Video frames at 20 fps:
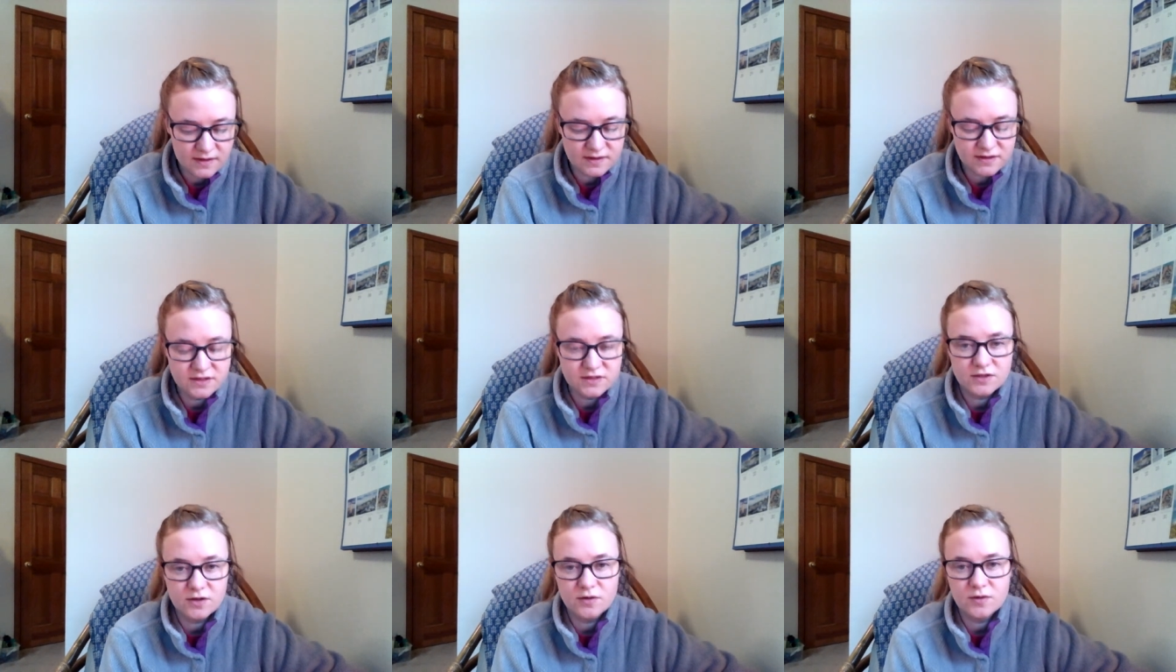
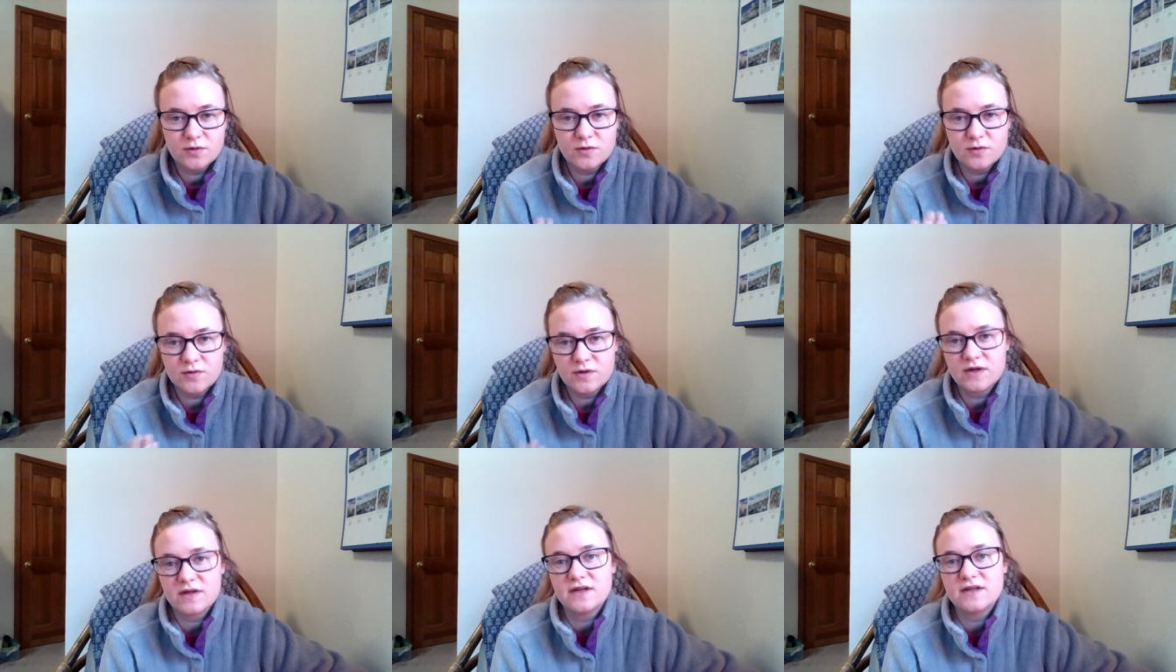So
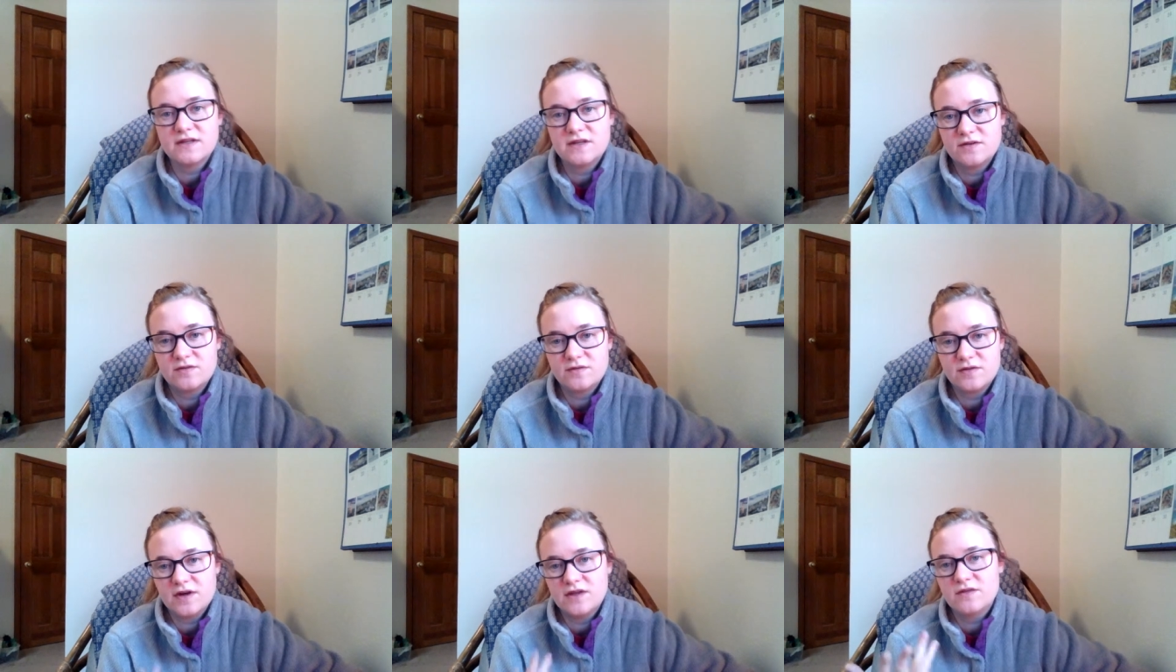who can
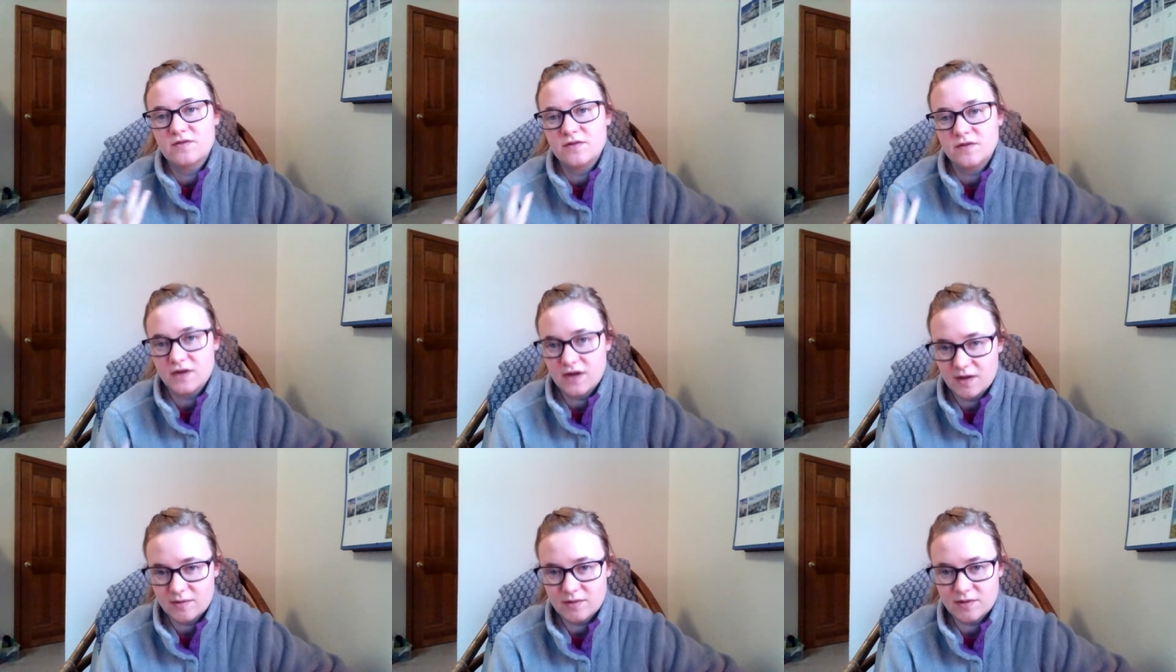identify the
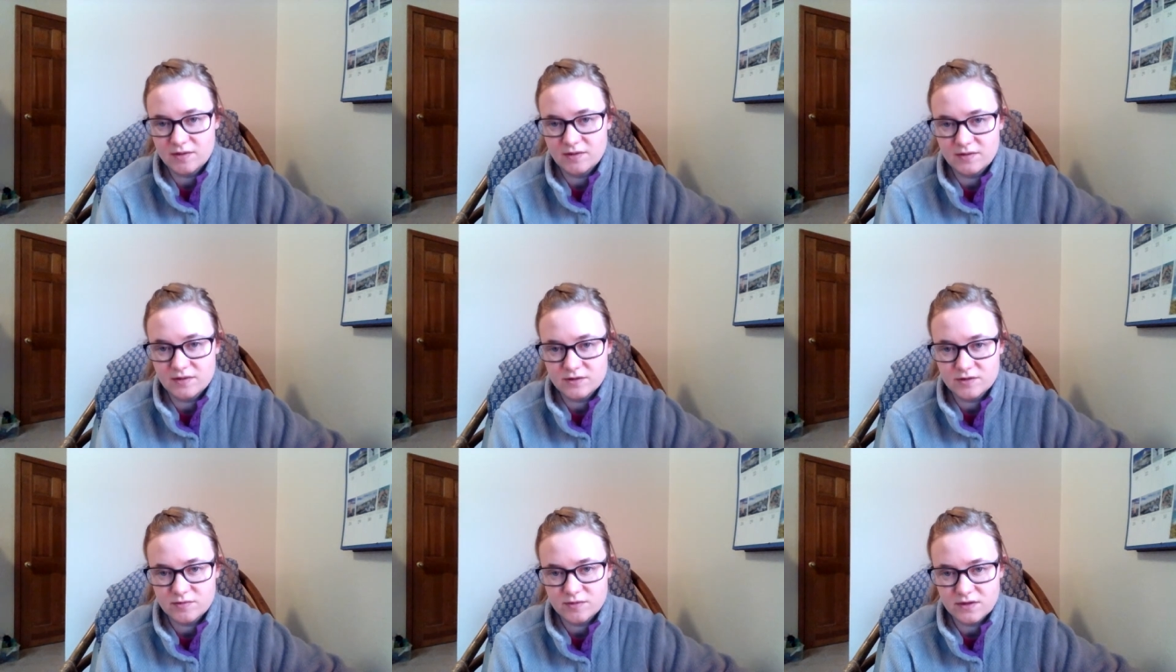vocabulary
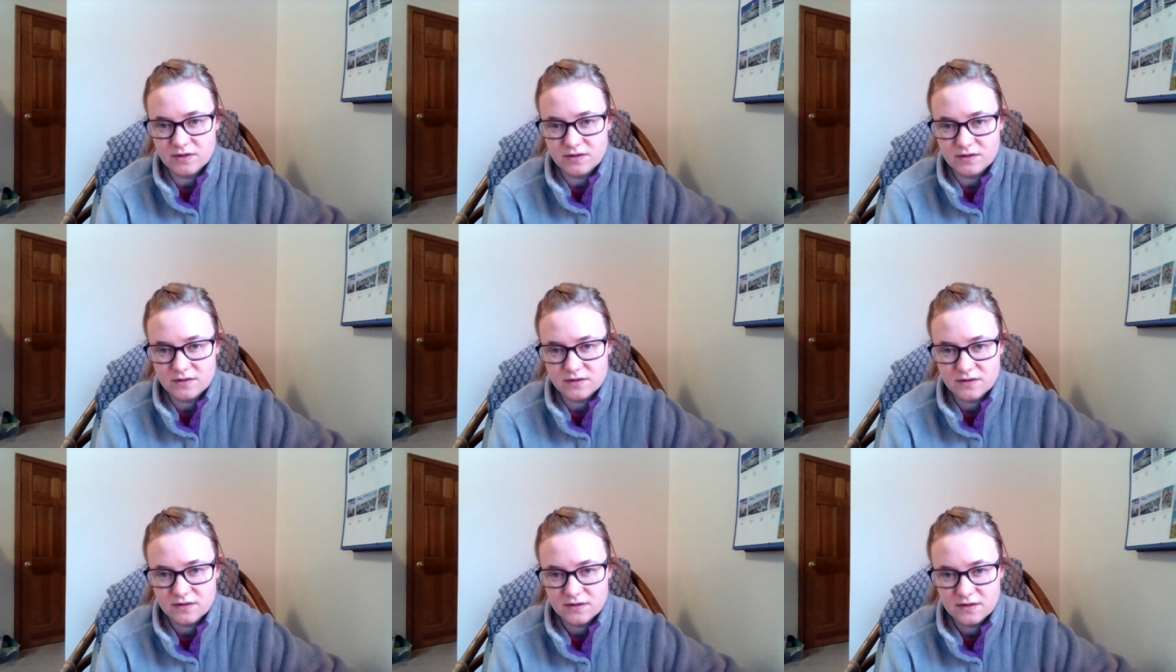words we
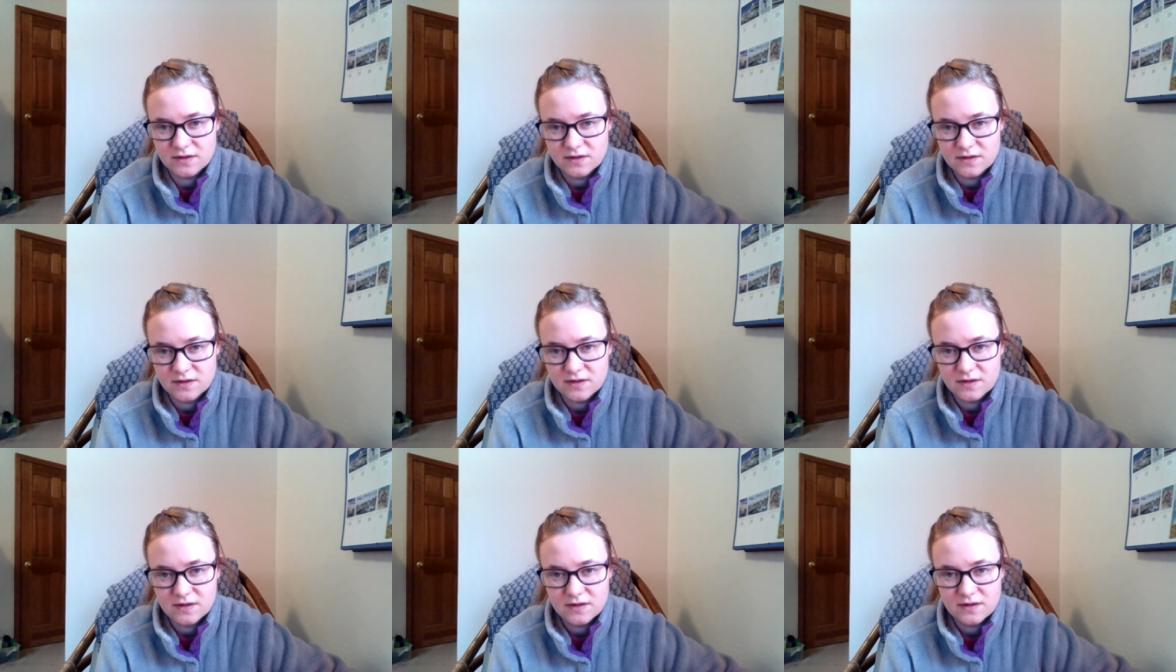learned?
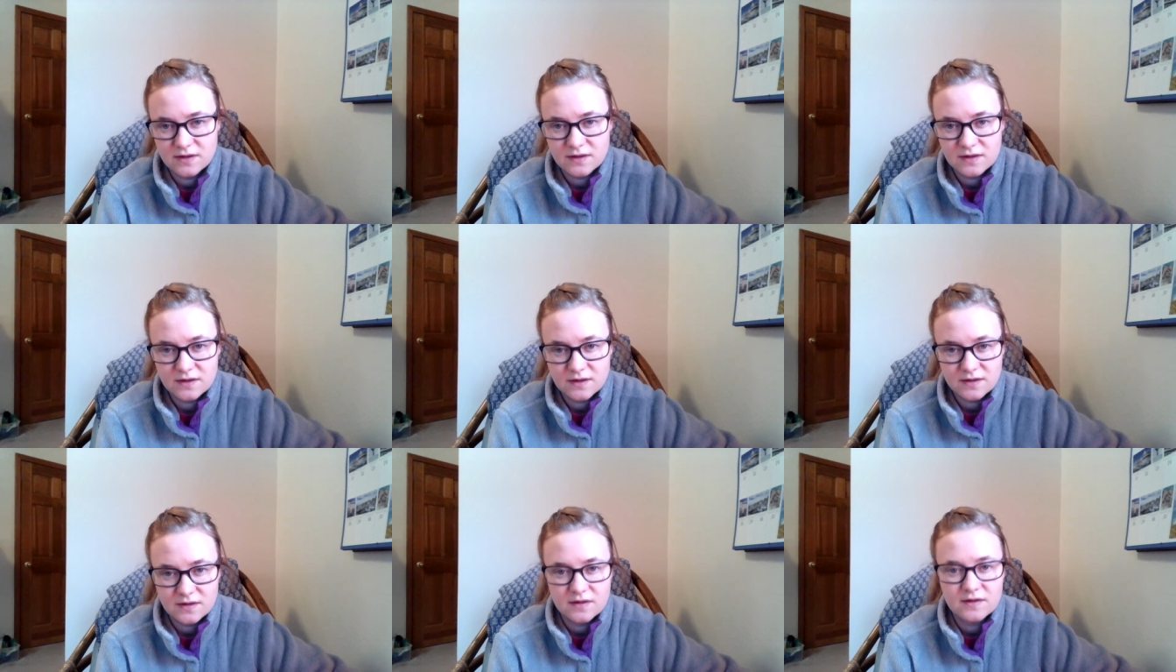
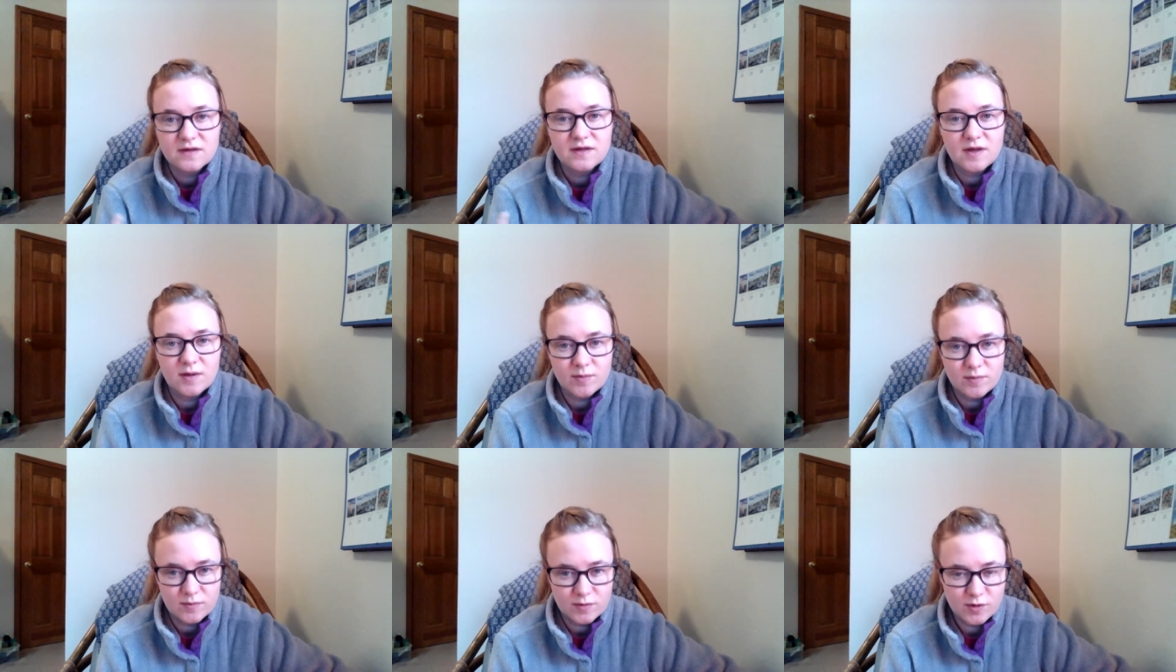
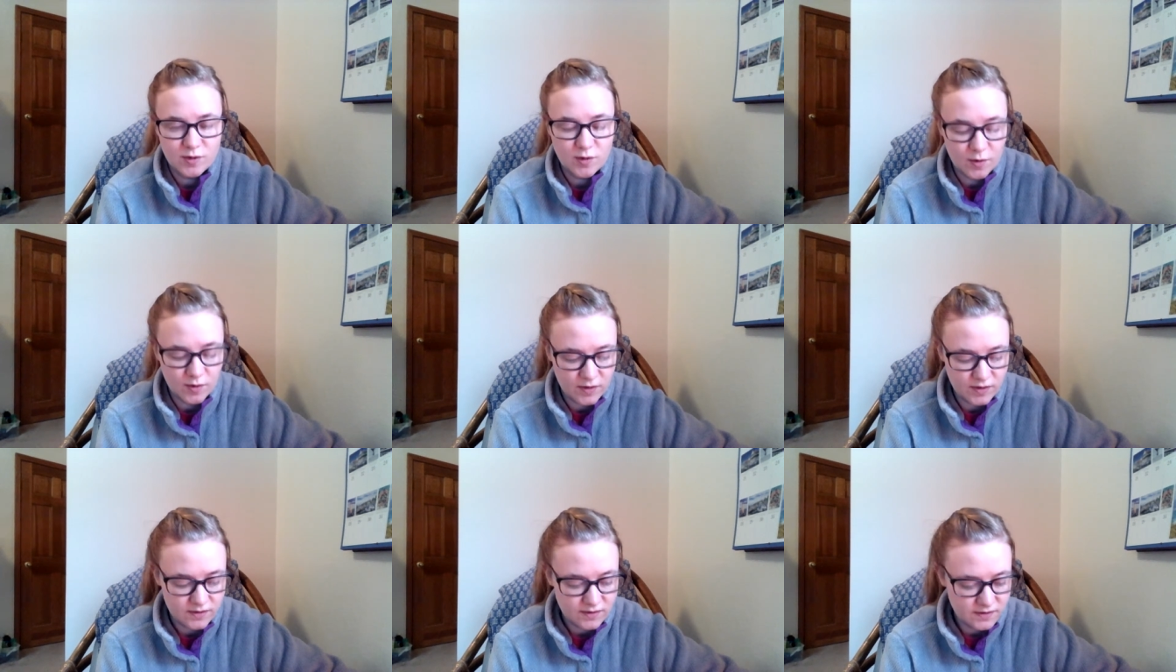Yep,
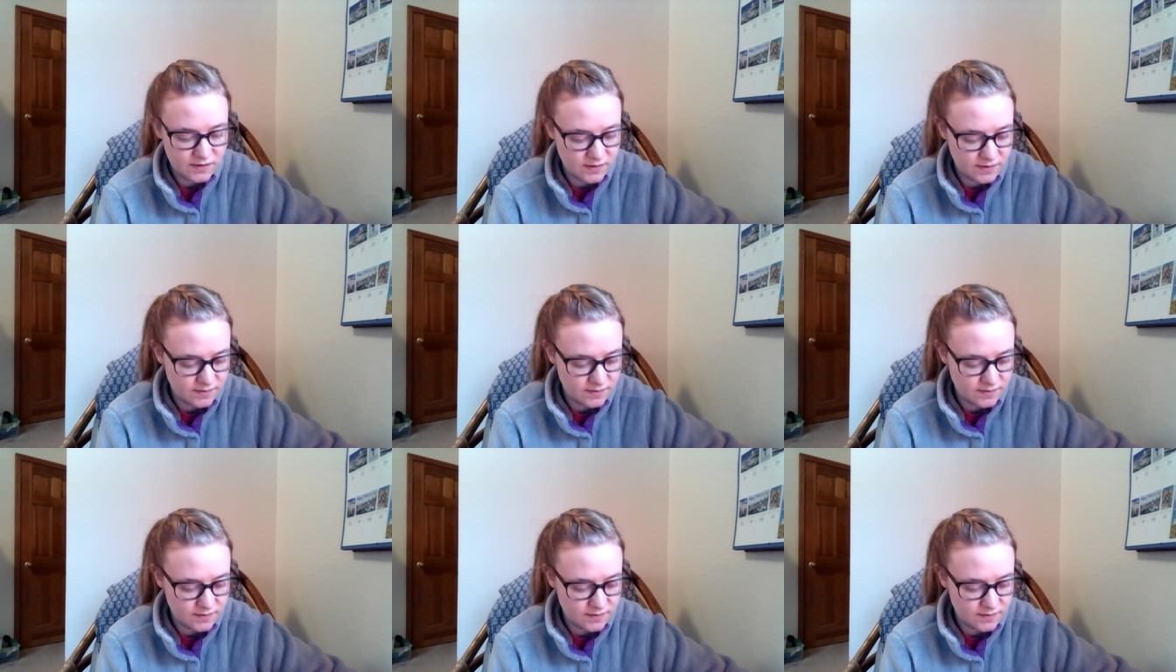north.